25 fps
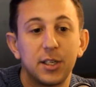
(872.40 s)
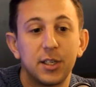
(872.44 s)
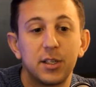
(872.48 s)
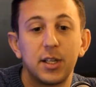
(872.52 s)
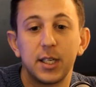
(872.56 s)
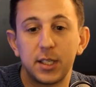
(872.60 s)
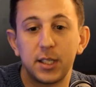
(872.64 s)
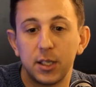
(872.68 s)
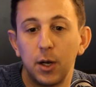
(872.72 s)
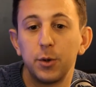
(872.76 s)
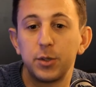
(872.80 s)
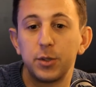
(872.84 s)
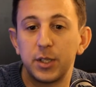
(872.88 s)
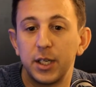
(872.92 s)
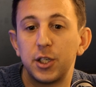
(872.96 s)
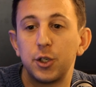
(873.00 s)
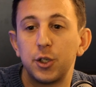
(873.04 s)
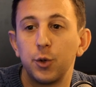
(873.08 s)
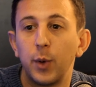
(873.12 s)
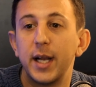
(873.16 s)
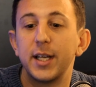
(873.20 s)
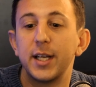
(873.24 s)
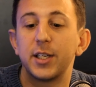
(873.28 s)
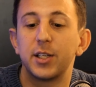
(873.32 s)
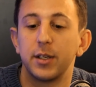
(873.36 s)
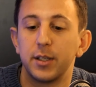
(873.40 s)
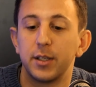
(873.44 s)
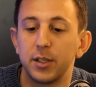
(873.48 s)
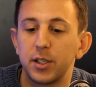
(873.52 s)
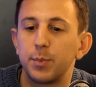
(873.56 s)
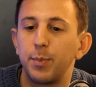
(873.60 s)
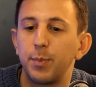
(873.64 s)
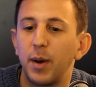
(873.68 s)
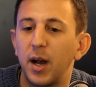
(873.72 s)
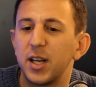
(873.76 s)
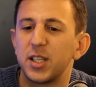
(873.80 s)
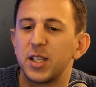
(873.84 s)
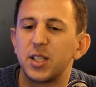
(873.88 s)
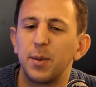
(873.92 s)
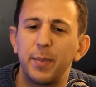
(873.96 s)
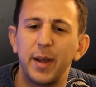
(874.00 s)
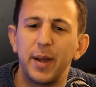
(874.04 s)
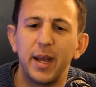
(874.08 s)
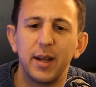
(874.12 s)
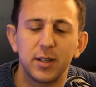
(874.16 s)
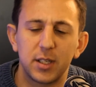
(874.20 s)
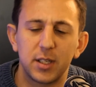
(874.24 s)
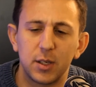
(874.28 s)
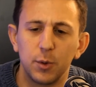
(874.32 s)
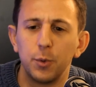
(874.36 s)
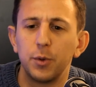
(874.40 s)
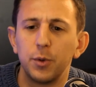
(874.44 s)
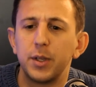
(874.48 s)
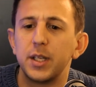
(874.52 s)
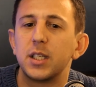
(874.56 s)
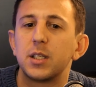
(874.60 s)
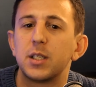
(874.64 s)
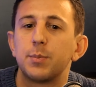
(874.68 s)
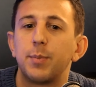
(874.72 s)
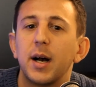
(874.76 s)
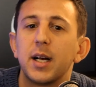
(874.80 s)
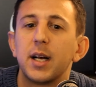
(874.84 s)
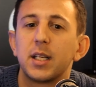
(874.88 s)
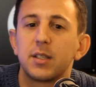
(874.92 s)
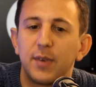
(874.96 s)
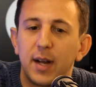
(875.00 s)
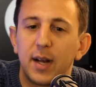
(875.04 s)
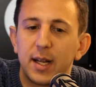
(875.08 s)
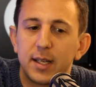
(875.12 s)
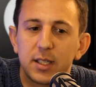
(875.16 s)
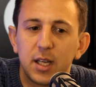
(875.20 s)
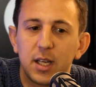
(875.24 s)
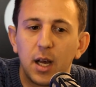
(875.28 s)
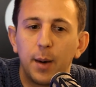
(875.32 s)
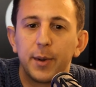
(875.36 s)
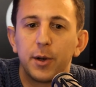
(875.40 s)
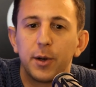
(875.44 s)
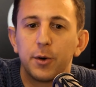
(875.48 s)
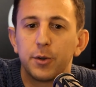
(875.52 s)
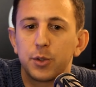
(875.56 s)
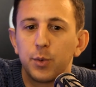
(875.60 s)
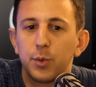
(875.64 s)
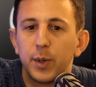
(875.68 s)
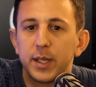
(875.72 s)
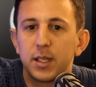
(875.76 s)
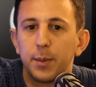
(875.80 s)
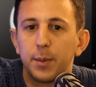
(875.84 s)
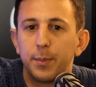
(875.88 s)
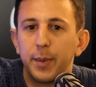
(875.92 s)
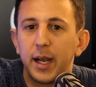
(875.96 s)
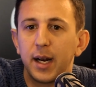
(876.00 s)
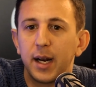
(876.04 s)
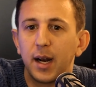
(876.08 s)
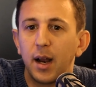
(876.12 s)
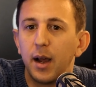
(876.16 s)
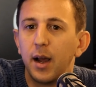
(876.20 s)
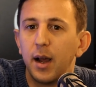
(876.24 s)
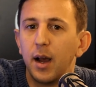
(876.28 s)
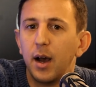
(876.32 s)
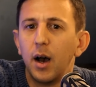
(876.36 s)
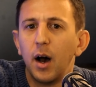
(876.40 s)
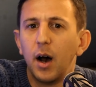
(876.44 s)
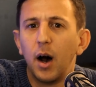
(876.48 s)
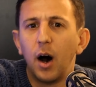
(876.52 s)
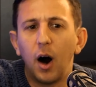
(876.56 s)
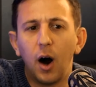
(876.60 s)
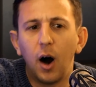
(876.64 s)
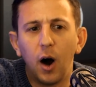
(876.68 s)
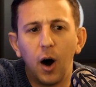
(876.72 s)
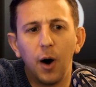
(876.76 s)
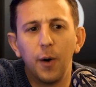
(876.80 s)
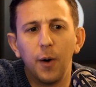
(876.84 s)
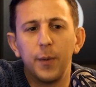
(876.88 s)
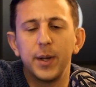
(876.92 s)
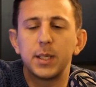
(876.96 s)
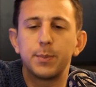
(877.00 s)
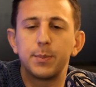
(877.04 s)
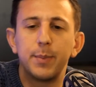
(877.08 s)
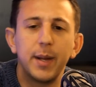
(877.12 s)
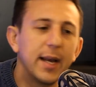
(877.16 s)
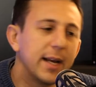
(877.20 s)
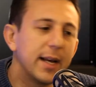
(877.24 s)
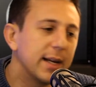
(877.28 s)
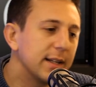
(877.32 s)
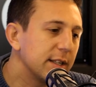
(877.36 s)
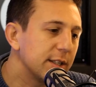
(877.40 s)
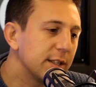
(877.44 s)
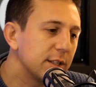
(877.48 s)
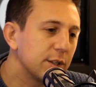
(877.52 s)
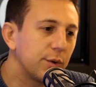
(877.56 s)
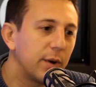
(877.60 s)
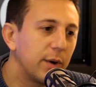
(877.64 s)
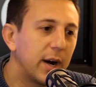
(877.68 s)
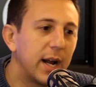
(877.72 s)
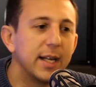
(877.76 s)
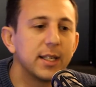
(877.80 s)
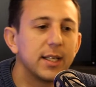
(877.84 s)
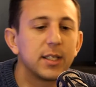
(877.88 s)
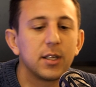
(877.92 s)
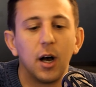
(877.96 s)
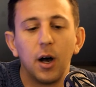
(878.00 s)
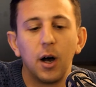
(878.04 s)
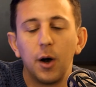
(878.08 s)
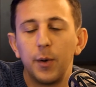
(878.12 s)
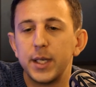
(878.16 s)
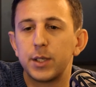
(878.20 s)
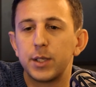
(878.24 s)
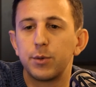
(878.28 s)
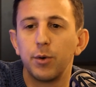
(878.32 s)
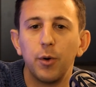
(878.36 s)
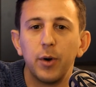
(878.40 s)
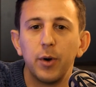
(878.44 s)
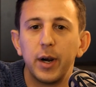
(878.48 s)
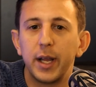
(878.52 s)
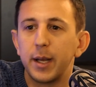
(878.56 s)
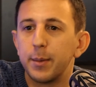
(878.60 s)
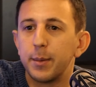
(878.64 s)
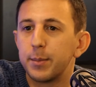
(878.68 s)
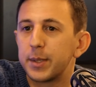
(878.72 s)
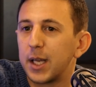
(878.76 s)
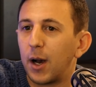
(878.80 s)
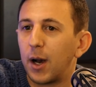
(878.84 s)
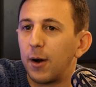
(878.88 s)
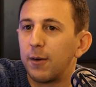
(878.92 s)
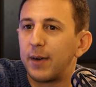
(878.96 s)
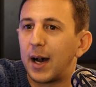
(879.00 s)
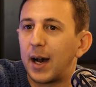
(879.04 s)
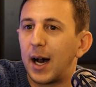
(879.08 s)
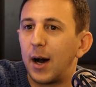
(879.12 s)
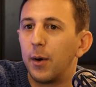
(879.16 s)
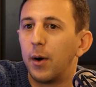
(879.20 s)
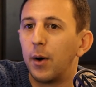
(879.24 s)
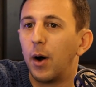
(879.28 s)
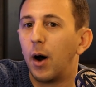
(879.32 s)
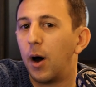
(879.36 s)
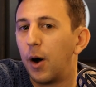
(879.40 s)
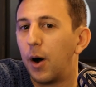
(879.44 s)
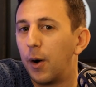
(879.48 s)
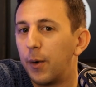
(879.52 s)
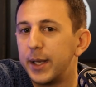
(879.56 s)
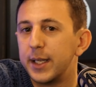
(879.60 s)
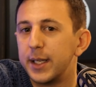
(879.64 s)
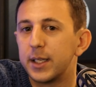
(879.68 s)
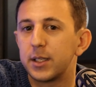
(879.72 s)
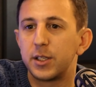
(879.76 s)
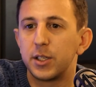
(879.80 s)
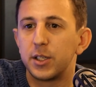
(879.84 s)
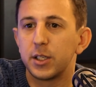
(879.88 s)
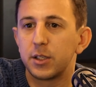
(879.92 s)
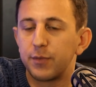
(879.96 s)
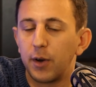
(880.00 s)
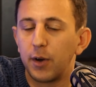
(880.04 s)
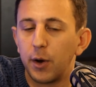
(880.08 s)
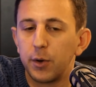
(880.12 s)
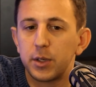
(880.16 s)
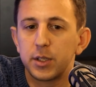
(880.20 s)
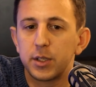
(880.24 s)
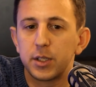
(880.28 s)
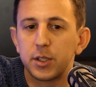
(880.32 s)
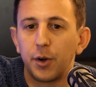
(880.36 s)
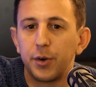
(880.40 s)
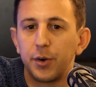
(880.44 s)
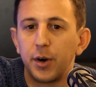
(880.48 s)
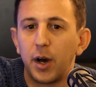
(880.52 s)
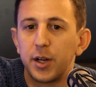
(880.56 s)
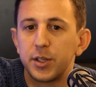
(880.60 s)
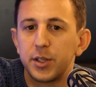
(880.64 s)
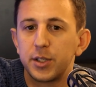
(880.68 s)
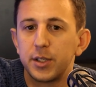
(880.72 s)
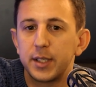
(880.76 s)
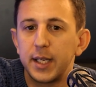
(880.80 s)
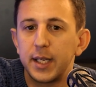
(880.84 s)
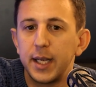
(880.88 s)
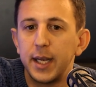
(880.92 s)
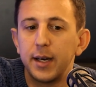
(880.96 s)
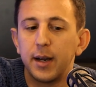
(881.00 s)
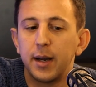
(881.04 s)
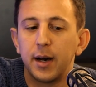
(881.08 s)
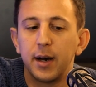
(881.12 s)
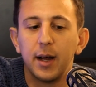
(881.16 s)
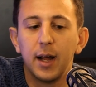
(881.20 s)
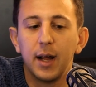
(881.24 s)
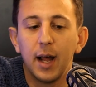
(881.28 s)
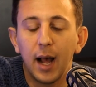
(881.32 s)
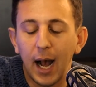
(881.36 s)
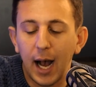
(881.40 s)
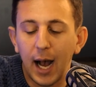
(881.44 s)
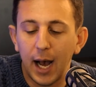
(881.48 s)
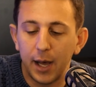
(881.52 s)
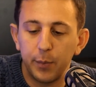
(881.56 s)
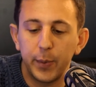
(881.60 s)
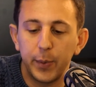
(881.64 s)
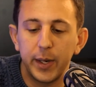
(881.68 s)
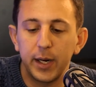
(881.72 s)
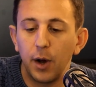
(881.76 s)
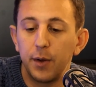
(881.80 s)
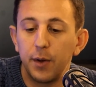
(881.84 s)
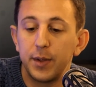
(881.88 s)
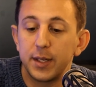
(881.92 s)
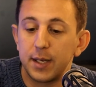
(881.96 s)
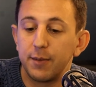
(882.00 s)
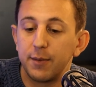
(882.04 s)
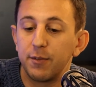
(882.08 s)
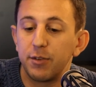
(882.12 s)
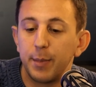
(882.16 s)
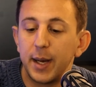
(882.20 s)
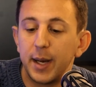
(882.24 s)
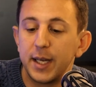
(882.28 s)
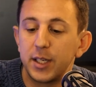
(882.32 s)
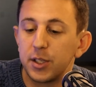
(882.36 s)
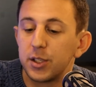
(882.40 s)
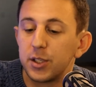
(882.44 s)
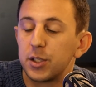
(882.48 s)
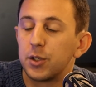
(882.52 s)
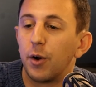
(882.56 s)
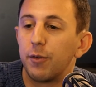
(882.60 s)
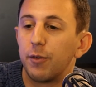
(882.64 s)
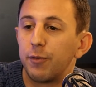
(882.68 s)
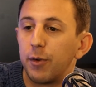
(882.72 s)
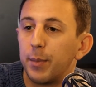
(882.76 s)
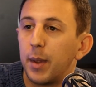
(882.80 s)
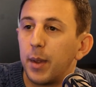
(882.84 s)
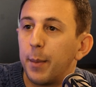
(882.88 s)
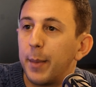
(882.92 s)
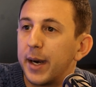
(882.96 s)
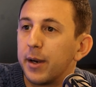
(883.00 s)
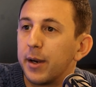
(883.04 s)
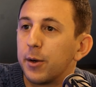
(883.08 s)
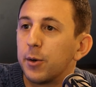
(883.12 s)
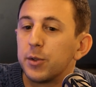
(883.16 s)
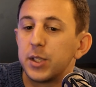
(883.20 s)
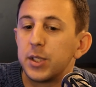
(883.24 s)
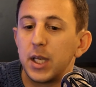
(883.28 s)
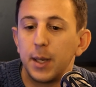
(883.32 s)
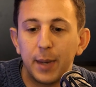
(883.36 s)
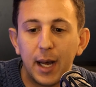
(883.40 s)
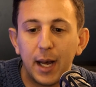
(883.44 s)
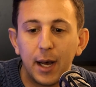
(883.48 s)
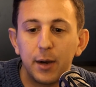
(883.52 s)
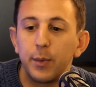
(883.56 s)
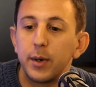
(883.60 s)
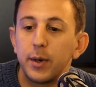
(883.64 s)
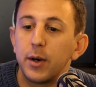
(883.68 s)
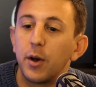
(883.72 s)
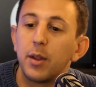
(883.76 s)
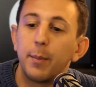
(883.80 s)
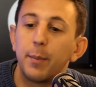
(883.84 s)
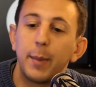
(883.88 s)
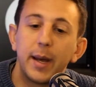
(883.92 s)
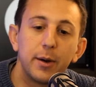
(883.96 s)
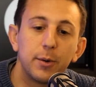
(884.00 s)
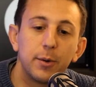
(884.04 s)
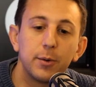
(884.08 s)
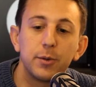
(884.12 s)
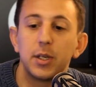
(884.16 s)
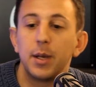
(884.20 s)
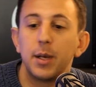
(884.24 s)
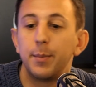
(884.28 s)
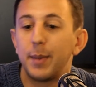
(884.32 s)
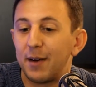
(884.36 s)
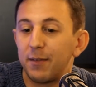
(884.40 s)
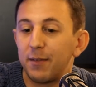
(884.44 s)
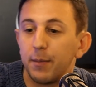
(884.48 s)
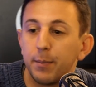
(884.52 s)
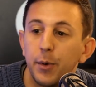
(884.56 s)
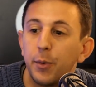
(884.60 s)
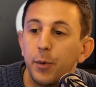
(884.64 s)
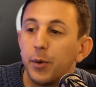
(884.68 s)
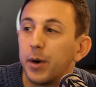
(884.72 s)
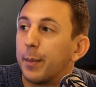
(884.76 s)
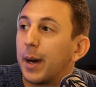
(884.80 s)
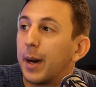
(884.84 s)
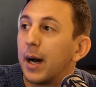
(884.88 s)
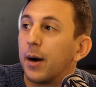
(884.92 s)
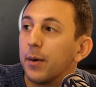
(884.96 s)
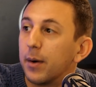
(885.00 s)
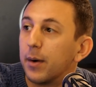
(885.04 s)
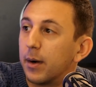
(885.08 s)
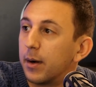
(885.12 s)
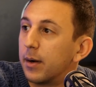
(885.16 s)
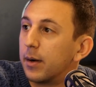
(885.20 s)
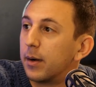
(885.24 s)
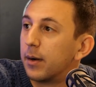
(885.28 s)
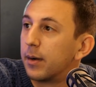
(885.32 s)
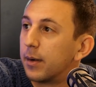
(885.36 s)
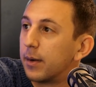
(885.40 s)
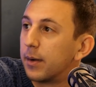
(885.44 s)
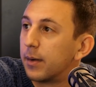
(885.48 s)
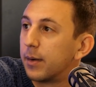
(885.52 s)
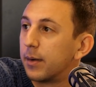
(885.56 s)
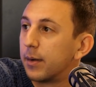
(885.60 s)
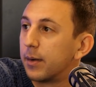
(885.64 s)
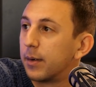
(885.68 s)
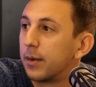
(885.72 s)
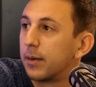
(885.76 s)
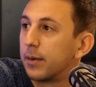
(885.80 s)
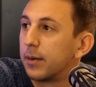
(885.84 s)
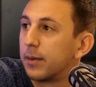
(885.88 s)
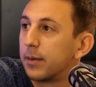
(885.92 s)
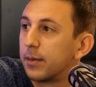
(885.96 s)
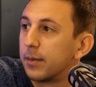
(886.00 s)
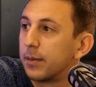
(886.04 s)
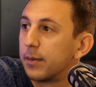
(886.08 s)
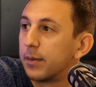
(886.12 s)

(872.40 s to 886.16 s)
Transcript: this whole situation, the Spurs bit, all these Spurs fans coming on Twitter being like, "Oh, he's being a disgrace. Oh, he's ruling himself out. Oh, he's just focused on Argentina." How do we know this information is not from the medical team? How do we know the medical team haven't pulled him out? Exactly. We don't.